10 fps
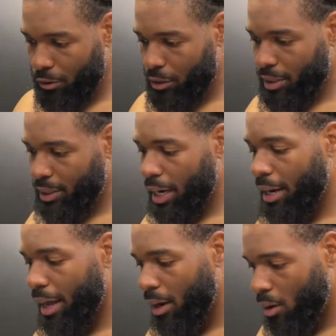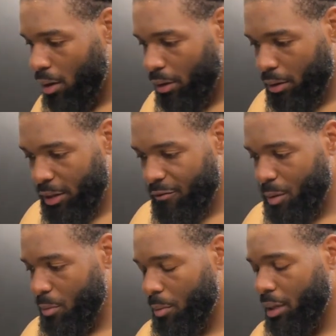you to say that or if
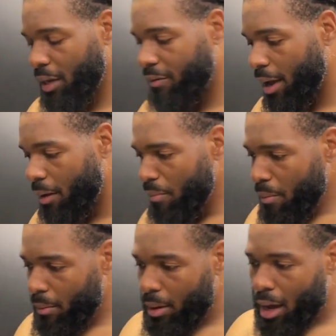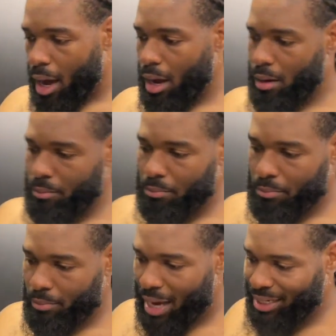people believe that.
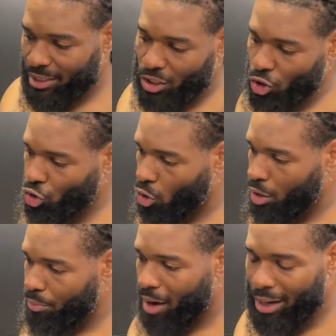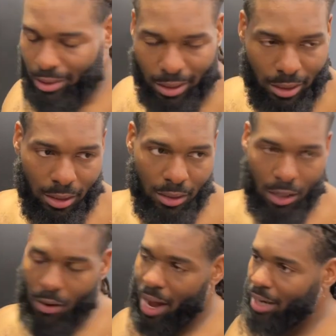I just enjoy the process. You
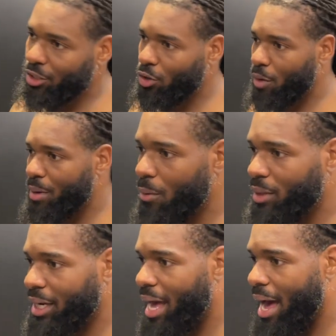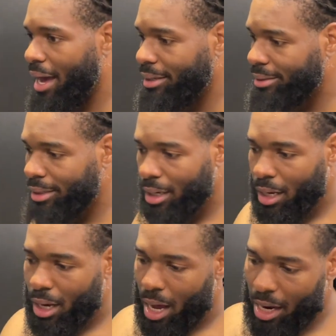know, I enjoy being with the guys.
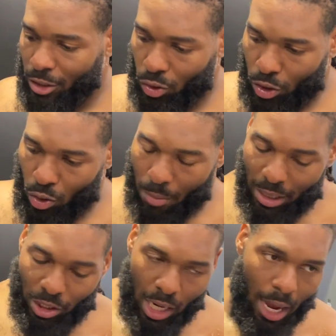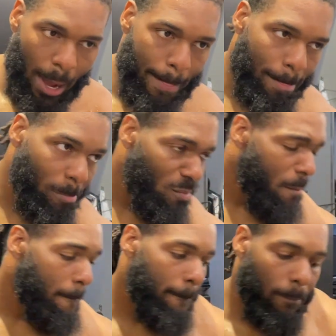I enjoy doing my job.
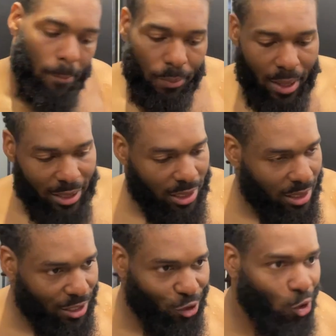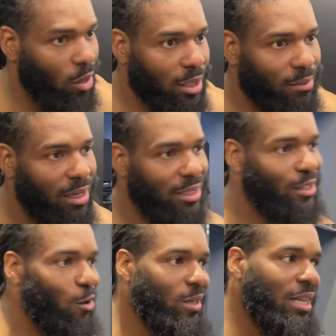I just enjoy it. Man.
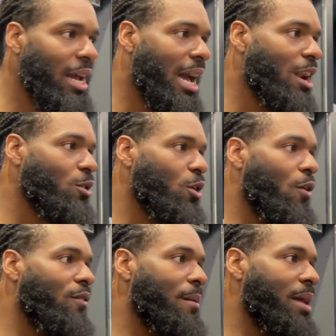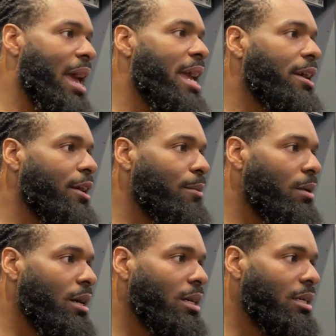So it's like, I don't know if I'm an anchor,
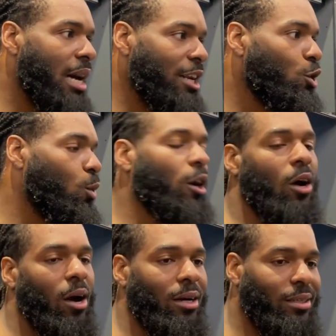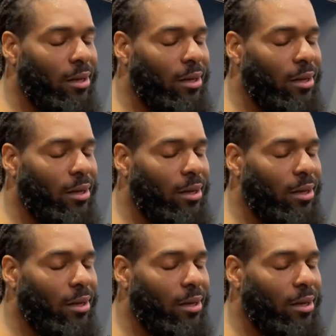but I do work hard. So.